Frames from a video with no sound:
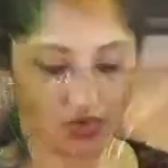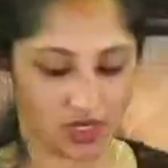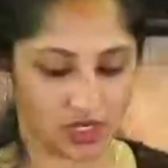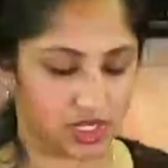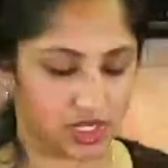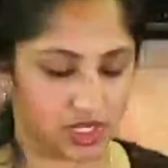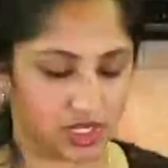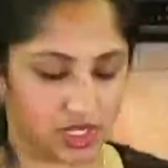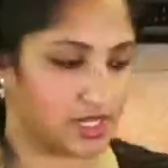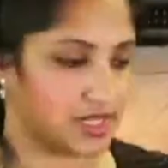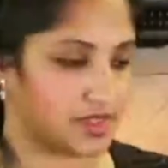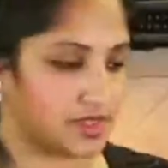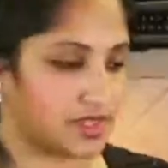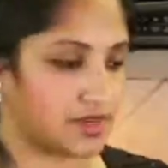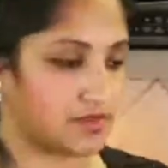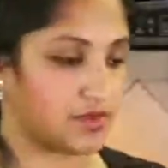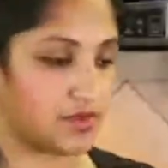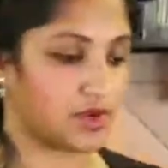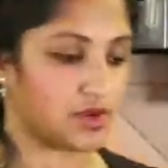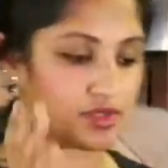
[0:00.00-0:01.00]
water content in
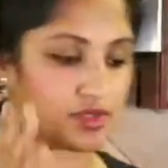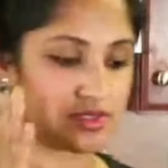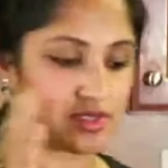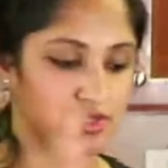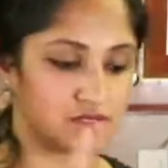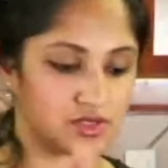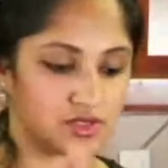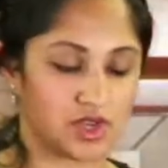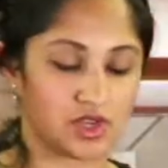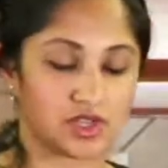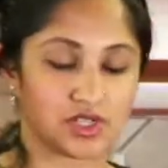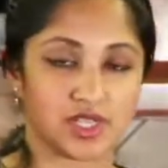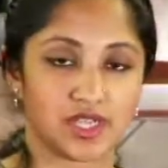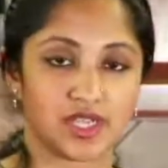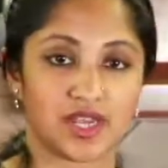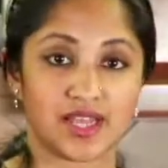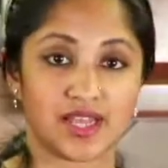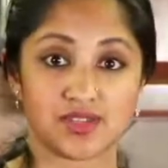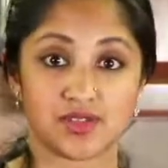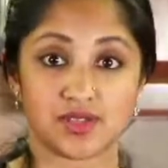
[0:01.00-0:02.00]
there, we're going to just
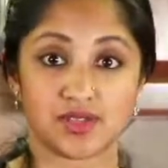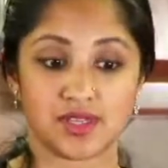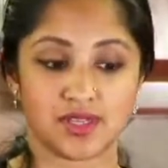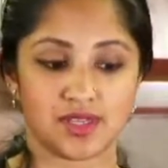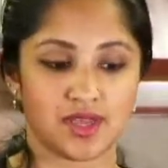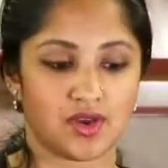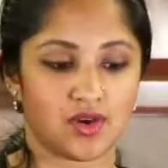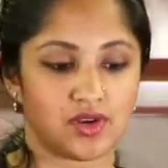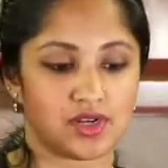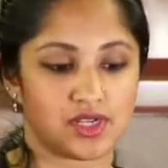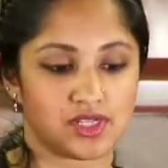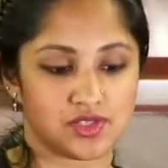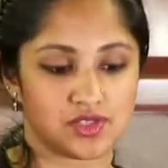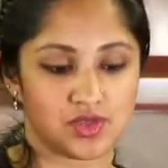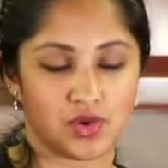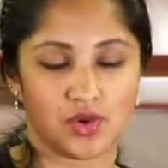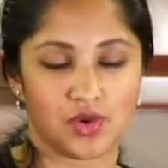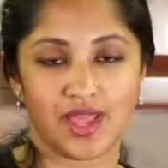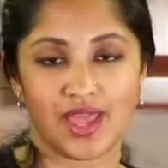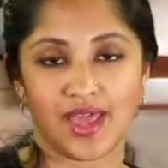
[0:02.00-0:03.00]
saute it as on its
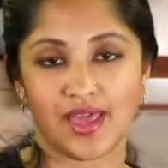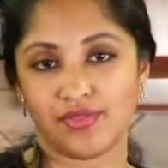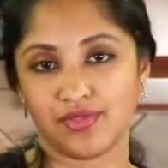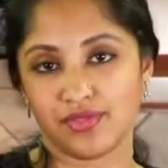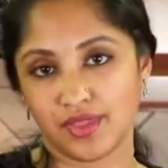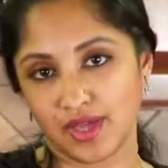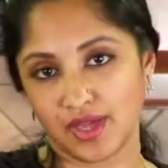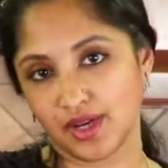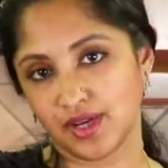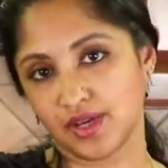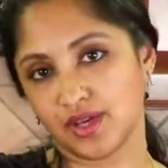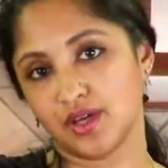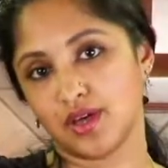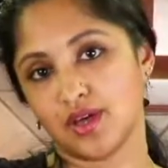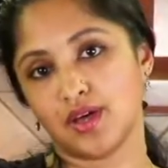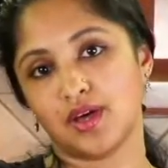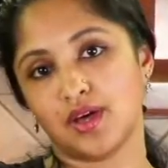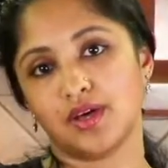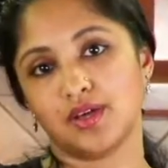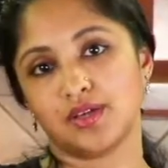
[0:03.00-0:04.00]
own, and then
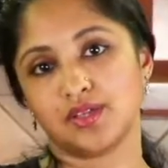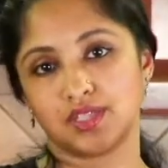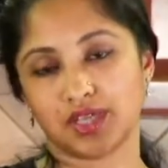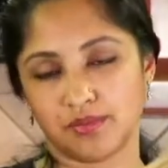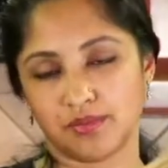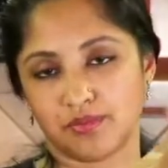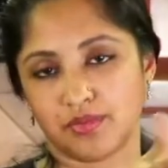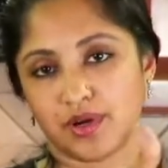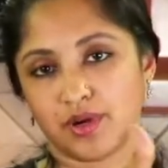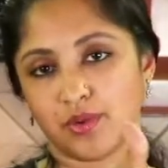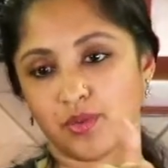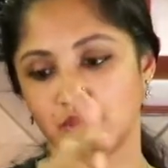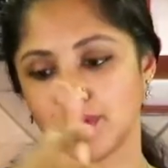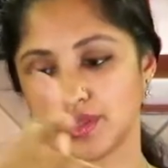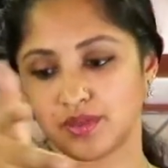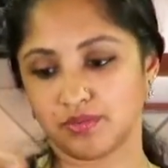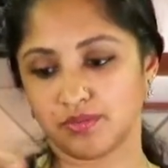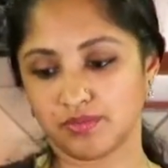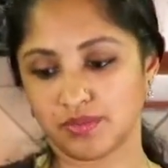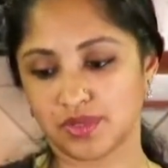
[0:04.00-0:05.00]
temper it
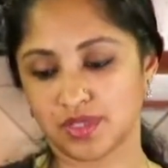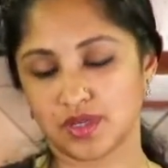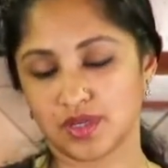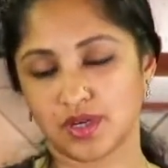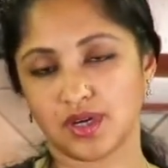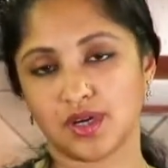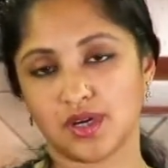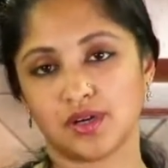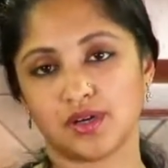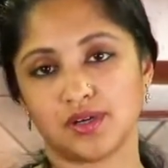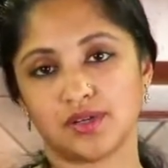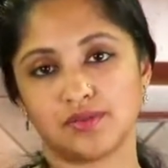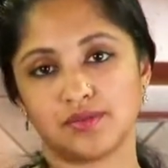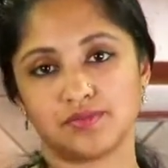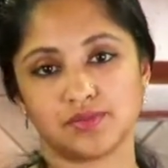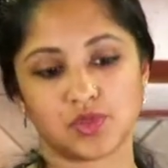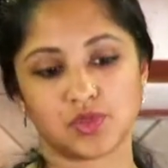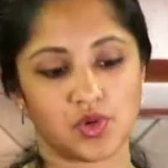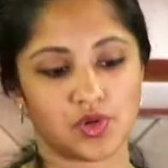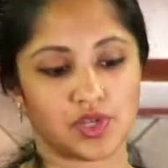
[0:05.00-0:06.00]
with
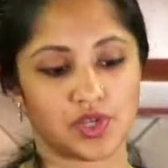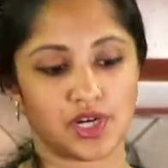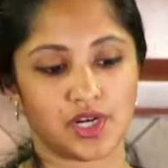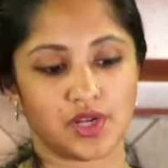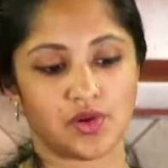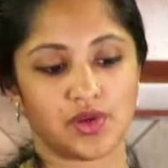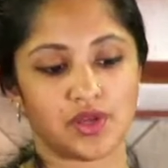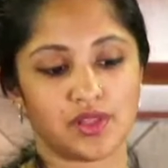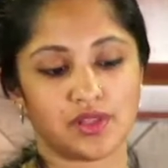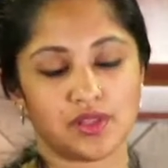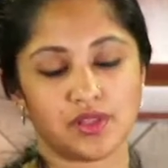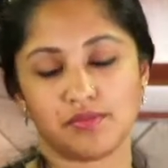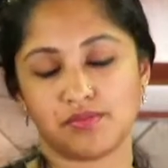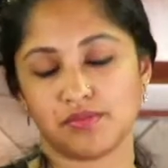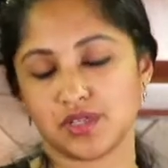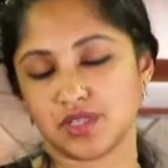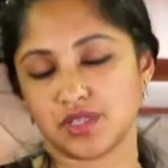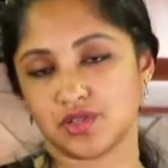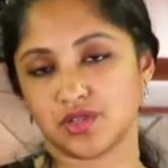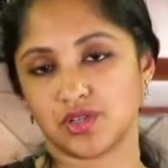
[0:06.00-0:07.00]
coconut oil and
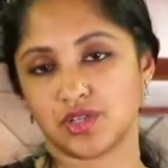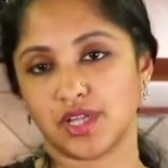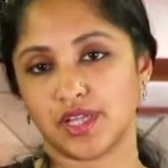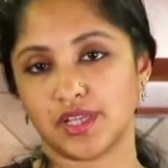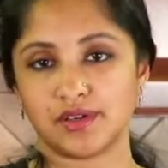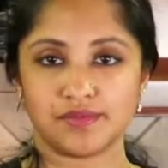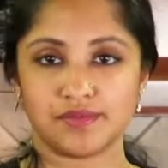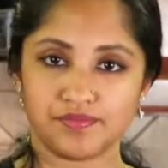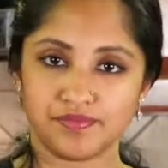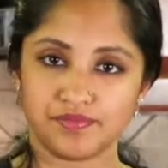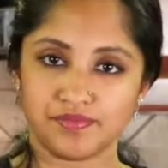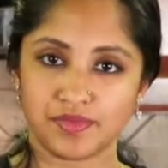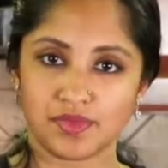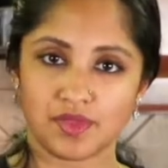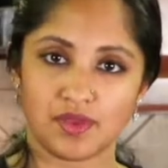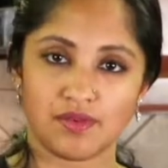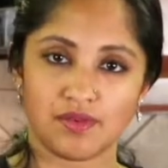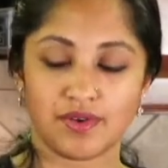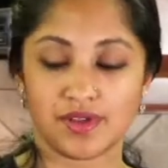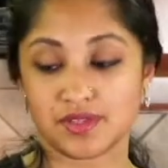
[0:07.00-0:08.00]
mustard and
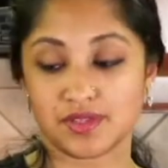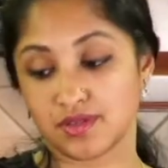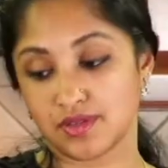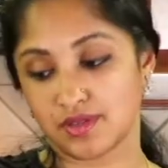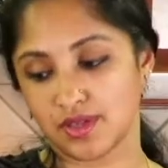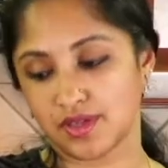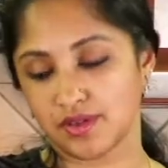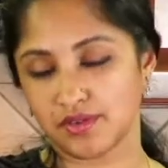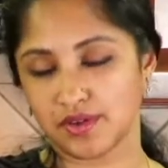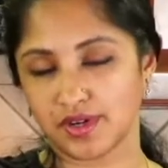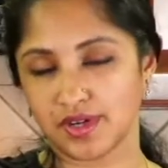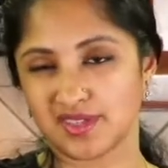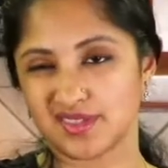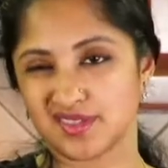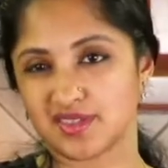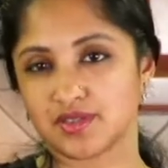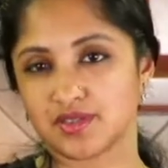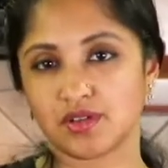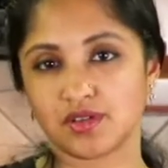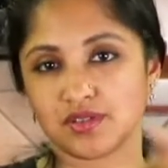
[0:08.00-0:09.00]
rest of the
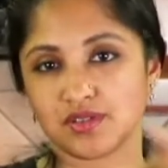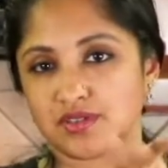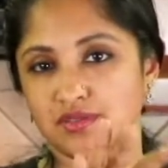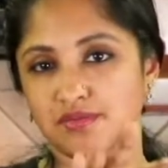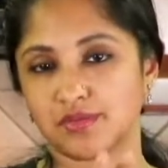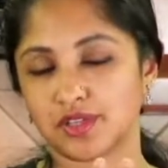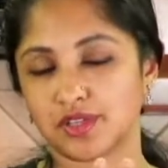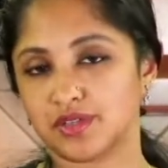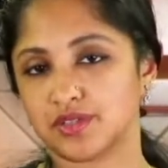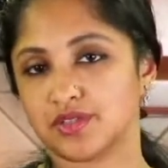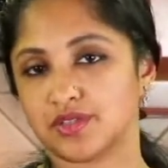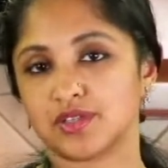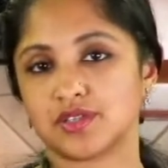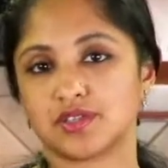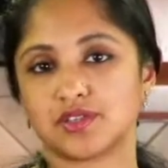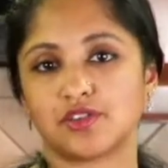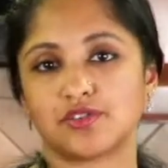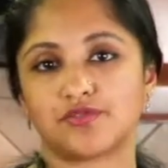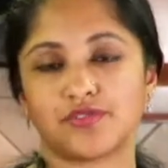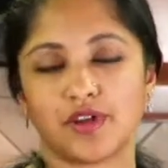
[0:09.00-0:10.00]
ingredients. It's all similar. The
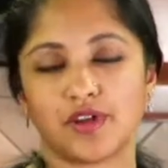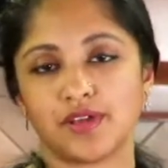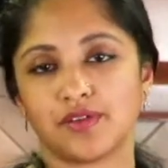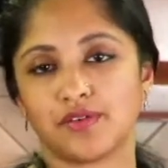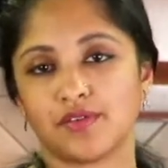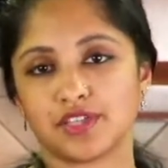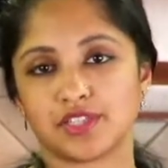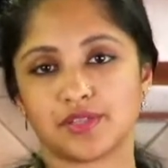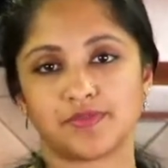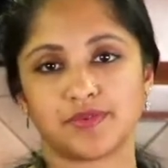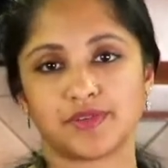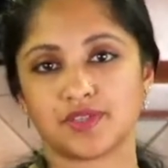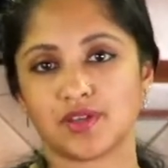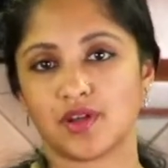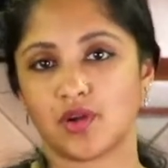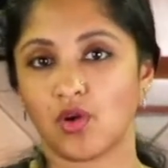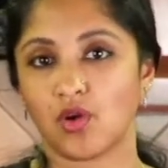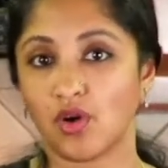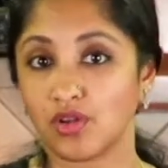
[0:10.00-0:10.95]
stir fry recipes are